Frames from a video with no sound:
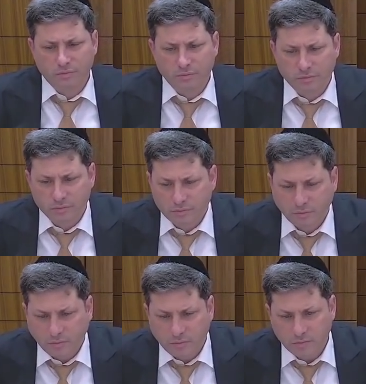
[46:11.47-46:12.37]

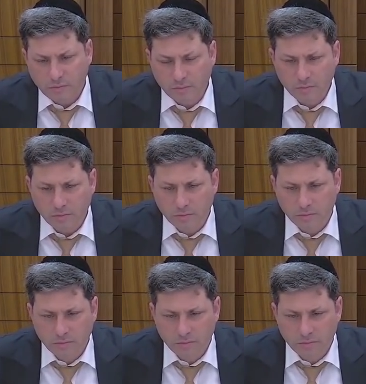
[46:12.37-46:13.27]

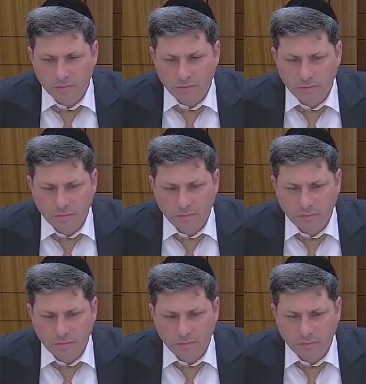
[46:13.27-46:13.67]
(silence)